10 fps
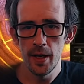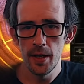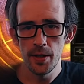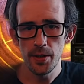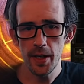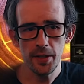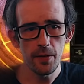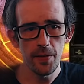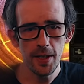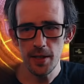So next
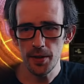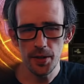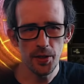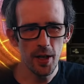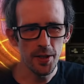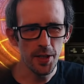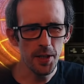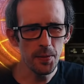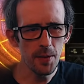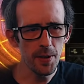off, let's look at the charges.
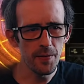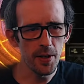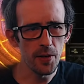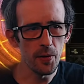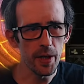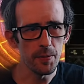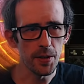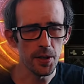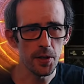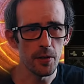This was a bit of an annoying
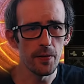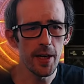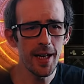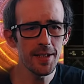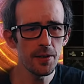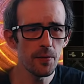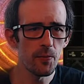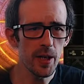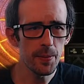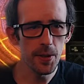one to solve. I landed on
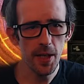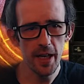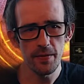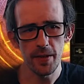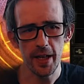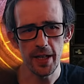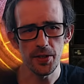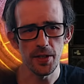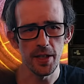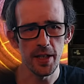Reaper's
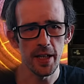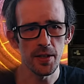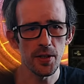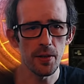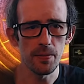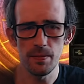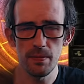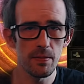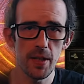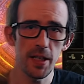Invocation in the end, so
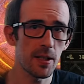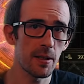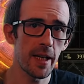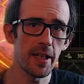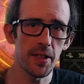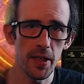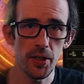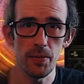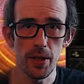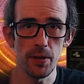this gains
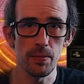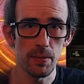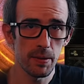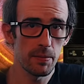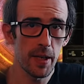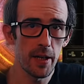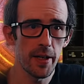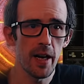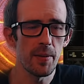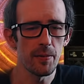energy when you kill
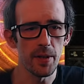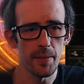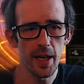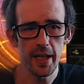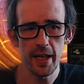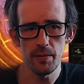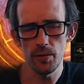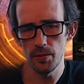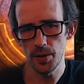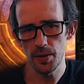an enemy with a melee hit.
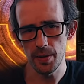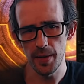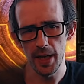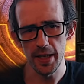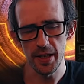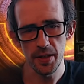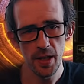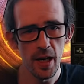We're always doing melee hits.